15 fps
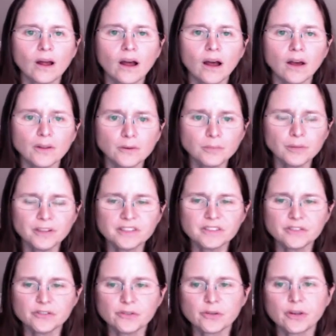other
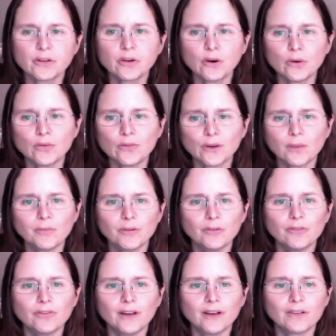places you can go from
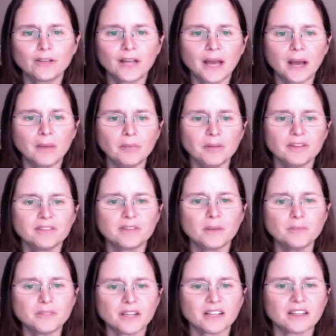Newfound Gap is
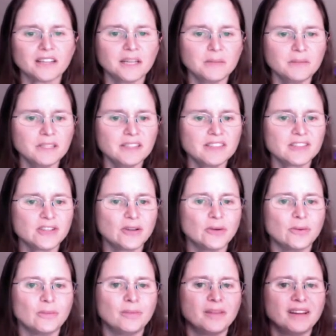up to Clingman's
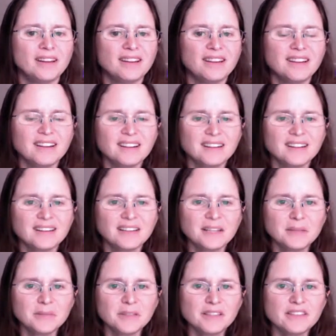Dome.
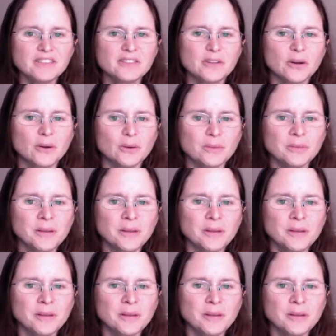Clingman's Dome.